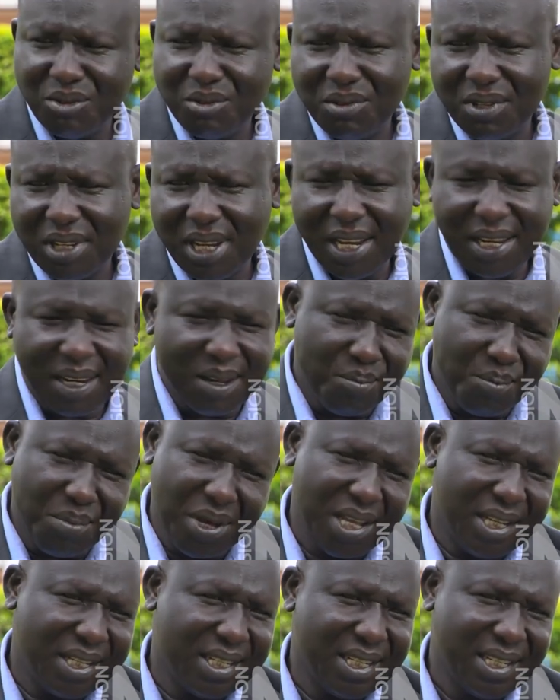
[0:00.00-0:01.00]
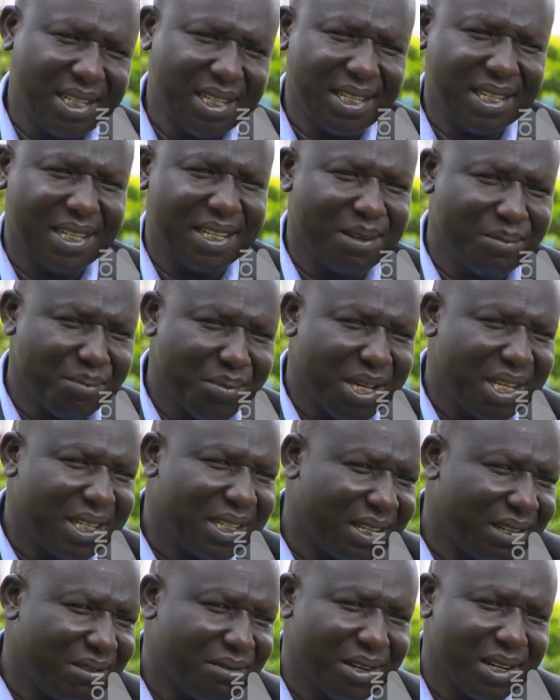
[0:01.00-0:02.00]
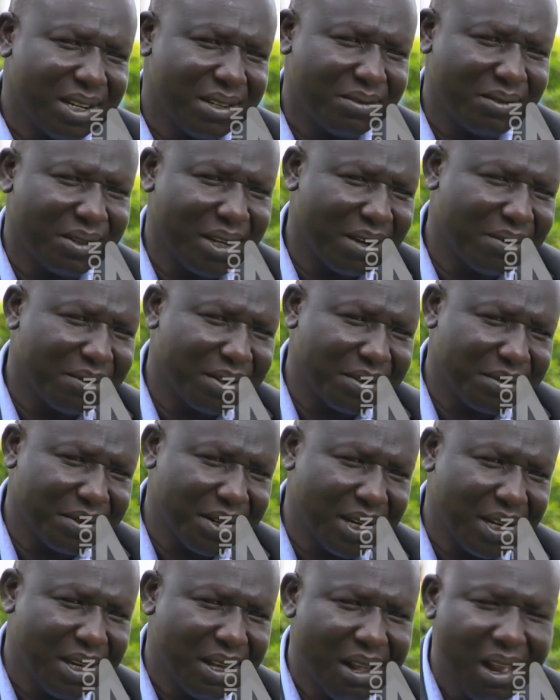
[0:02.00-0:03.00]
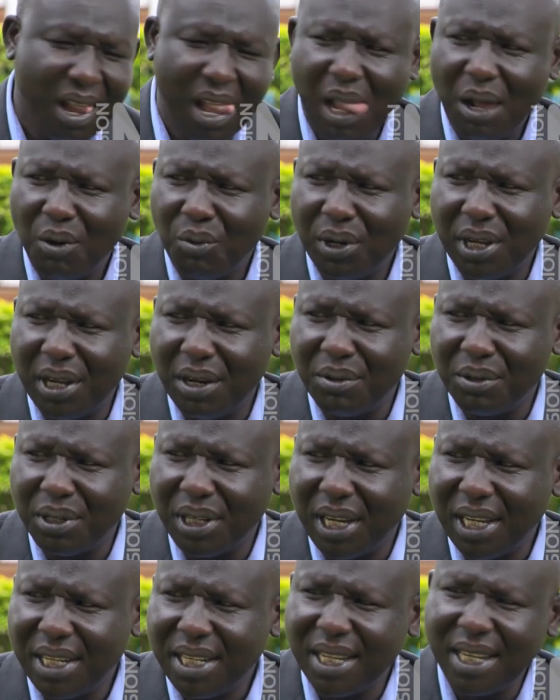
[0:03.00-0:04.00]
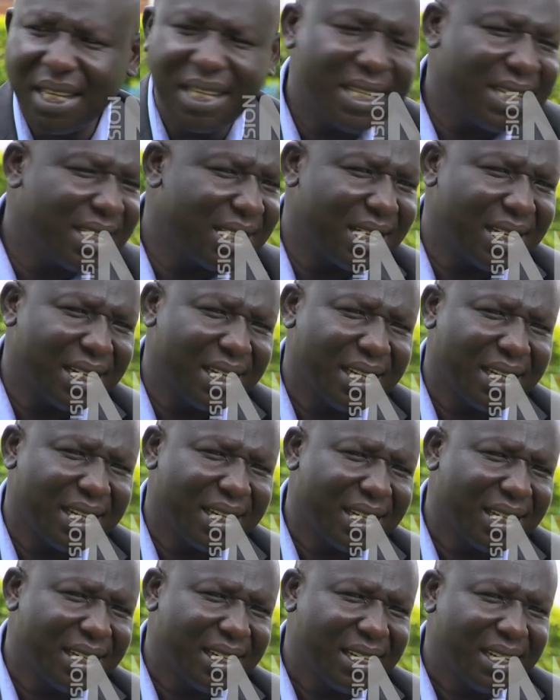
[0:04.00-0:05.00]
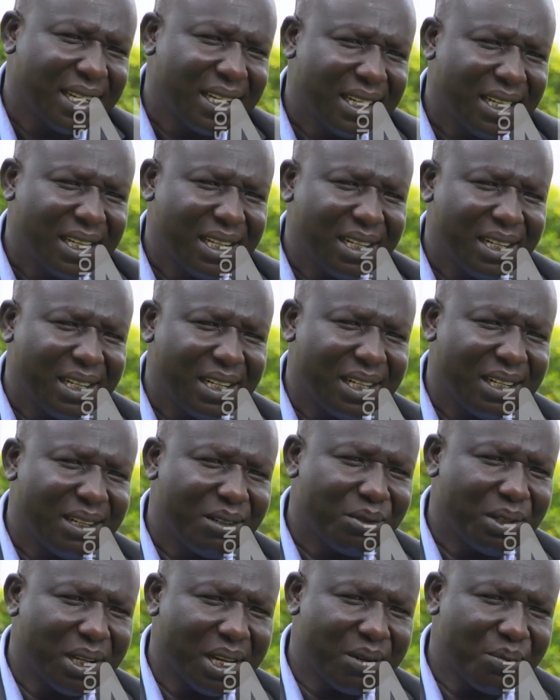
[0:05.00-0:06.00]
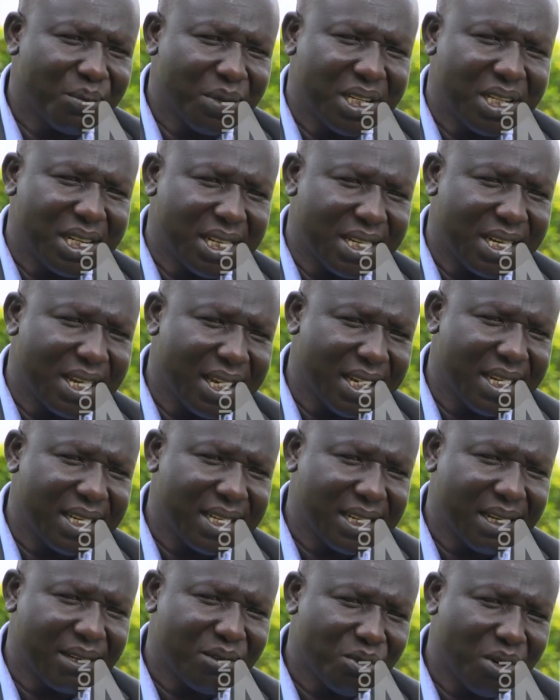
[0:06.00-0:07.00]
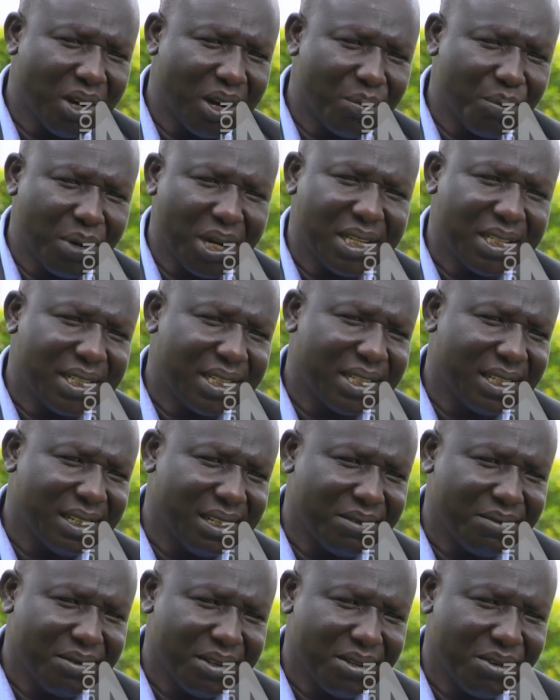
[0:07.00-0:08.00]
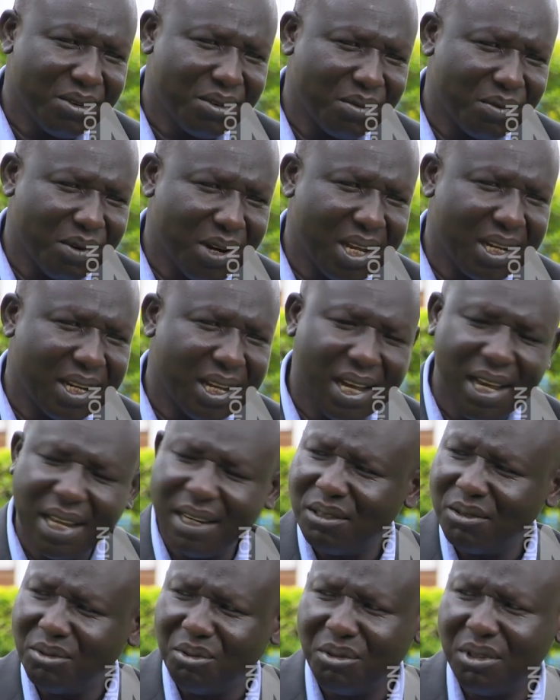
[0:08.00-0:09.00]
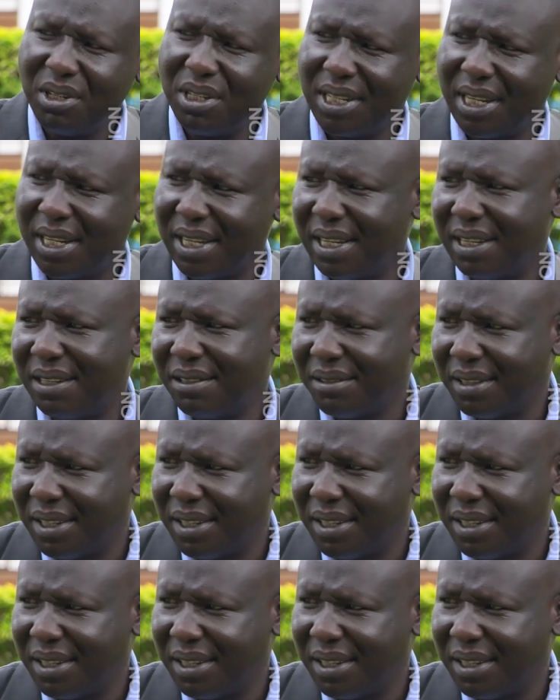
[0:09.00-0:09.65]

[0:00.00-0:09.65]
twos are the best, the best grades we have ever, where we had eighty. We admitted eight who had passed in Division One, and good second